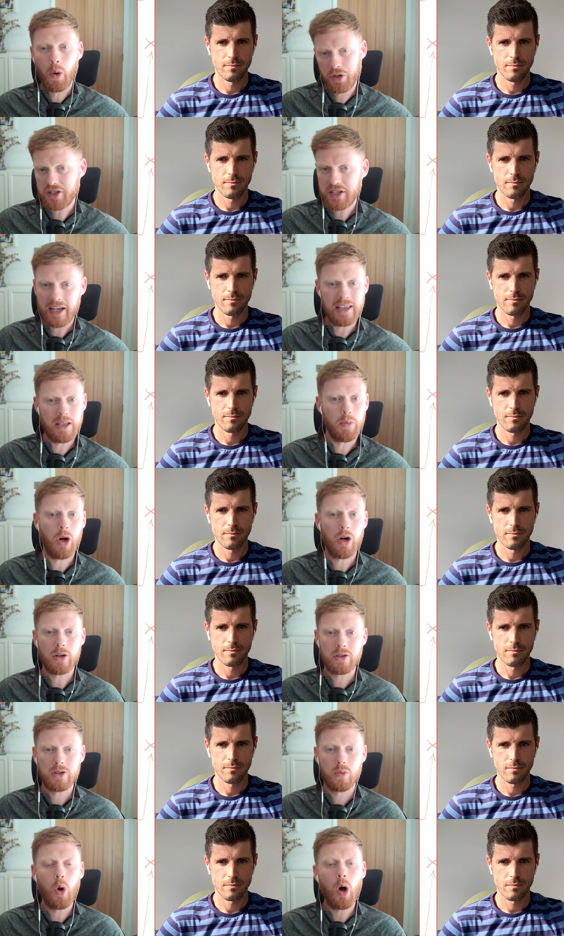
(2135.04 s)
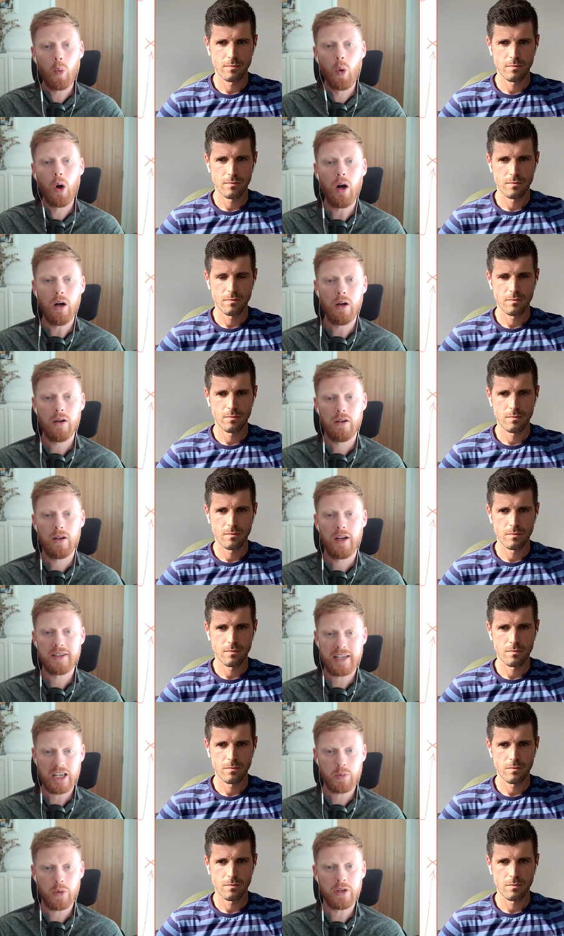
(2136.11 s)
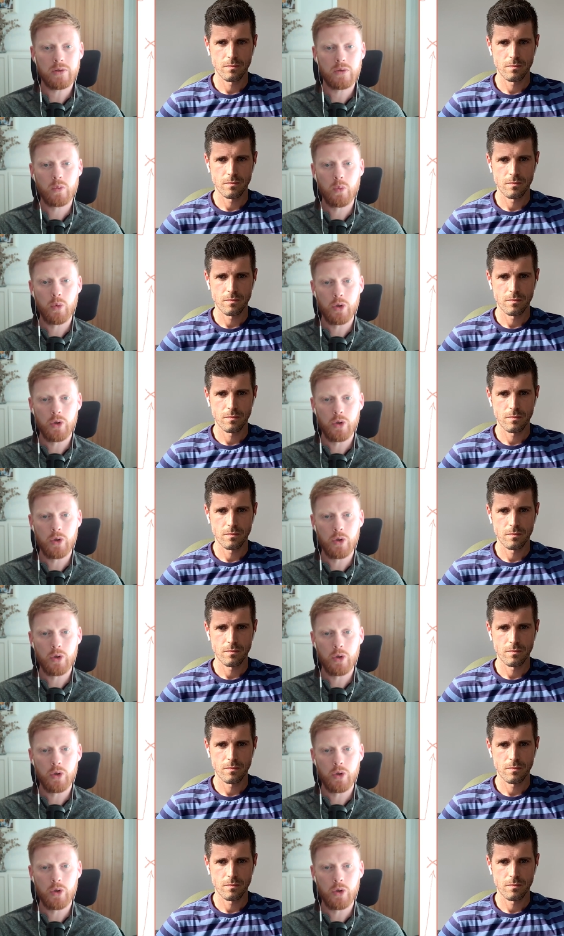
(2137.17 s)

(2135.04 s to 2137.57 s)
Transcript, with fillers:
Speaker 1: Or we're just ticking the box. What what assessments